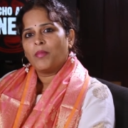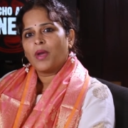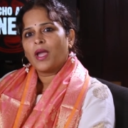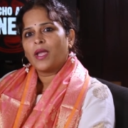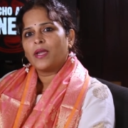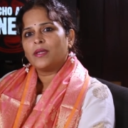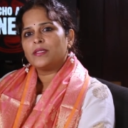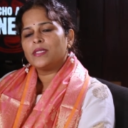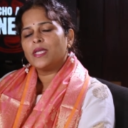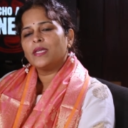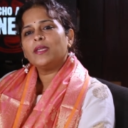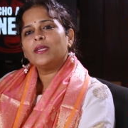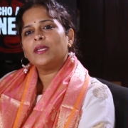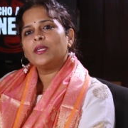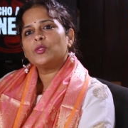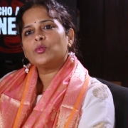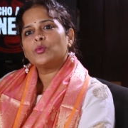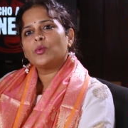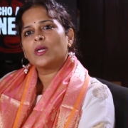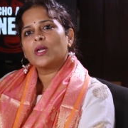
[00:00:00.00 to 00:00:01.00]
by taking
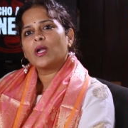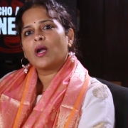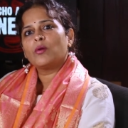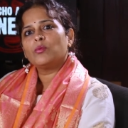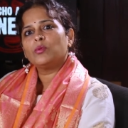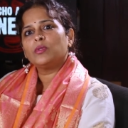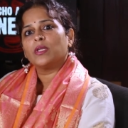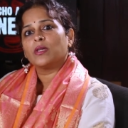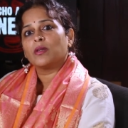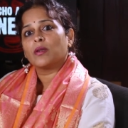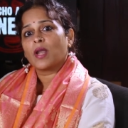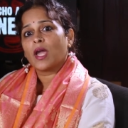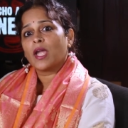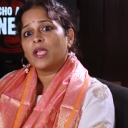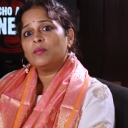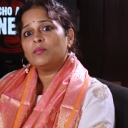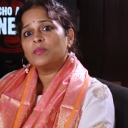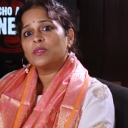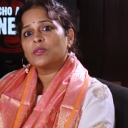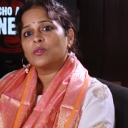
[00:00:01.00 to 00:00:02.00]
into account the
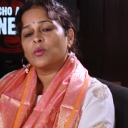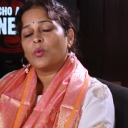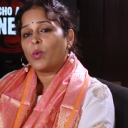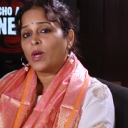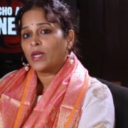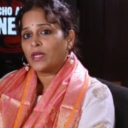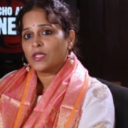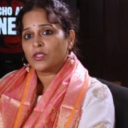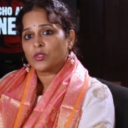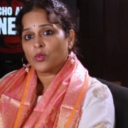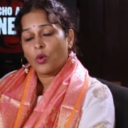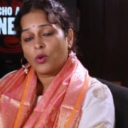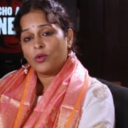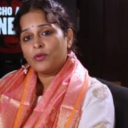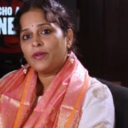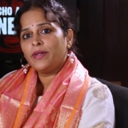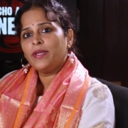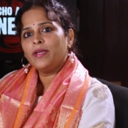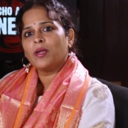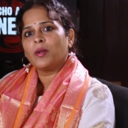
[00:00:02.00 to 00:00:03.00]
crimes one has
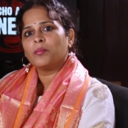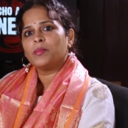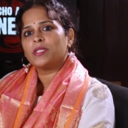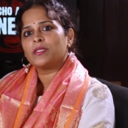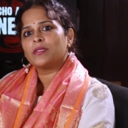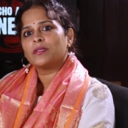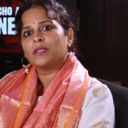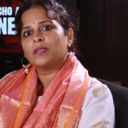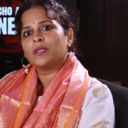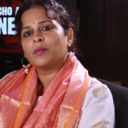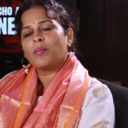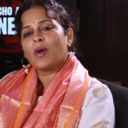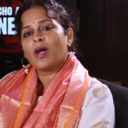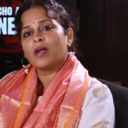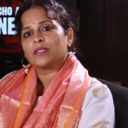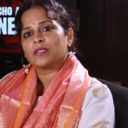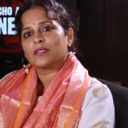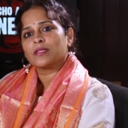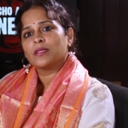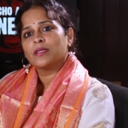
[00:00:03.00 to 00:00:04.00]
already committed in the
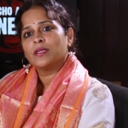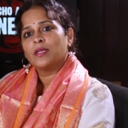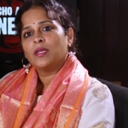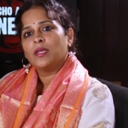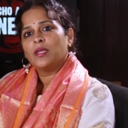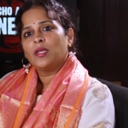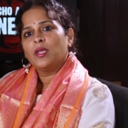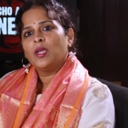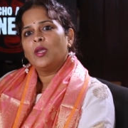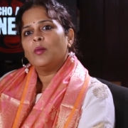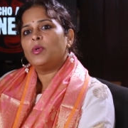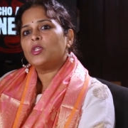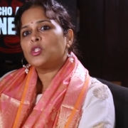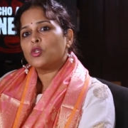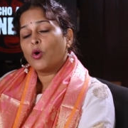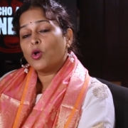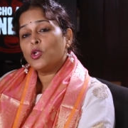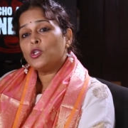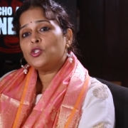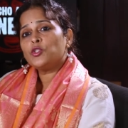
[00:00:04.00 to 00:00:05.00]
past, but
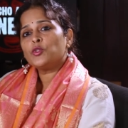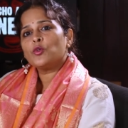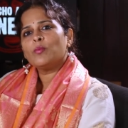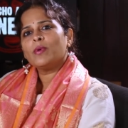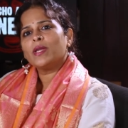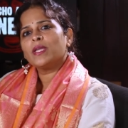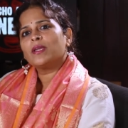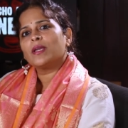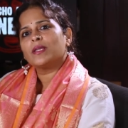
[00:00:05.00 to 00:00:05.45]
also by